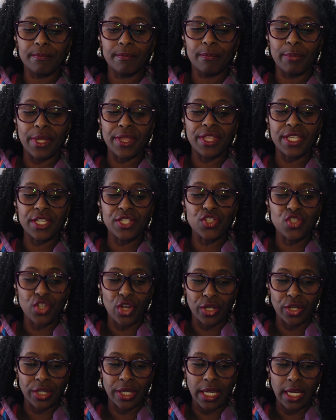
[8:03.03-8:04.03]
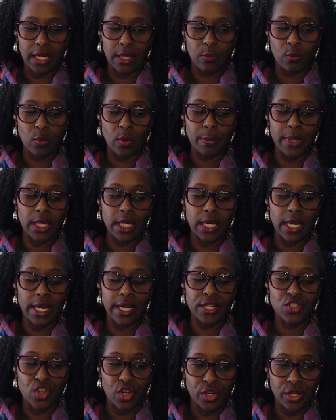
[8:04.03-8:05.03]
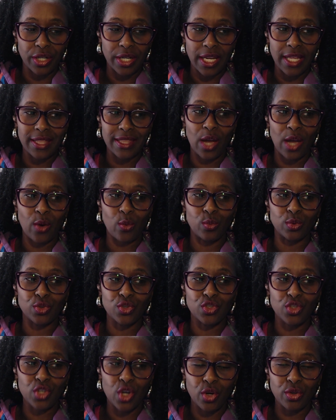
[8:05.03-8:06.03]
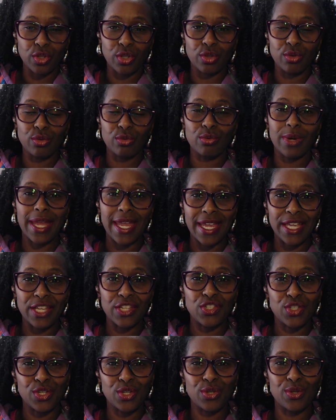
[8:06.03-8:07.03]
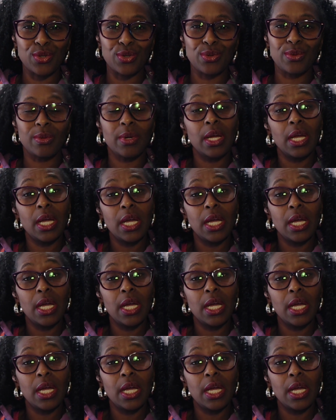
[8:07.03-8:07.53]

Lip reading: But this journey will be a journey that will show you into